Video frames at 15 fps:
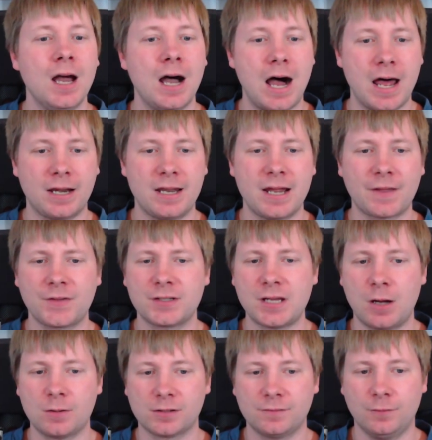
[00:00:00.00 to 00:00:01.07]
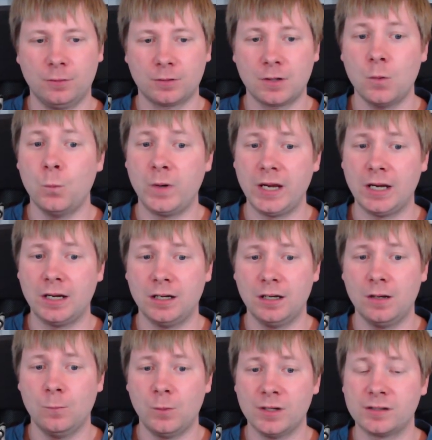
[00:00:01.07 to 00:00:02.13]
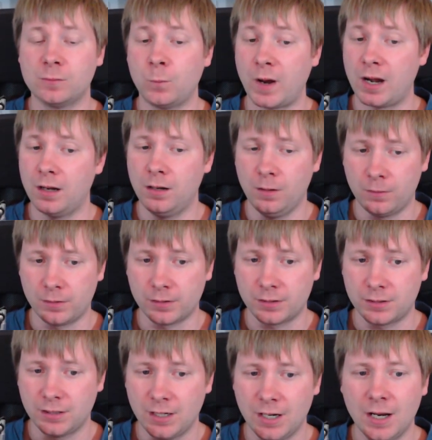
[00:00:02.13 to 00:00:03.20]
Unlike the townsfolk, Weedle was well learned.